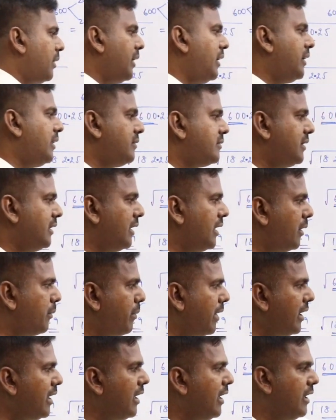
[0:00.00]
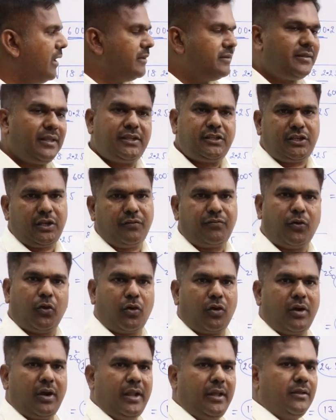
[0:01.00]
Why it is nearby
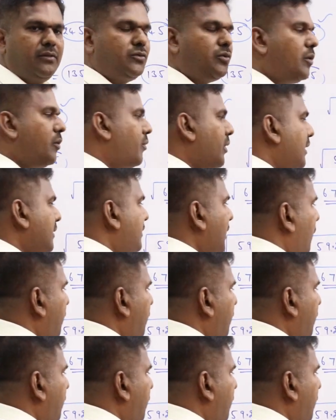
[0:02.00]
64 only. So what is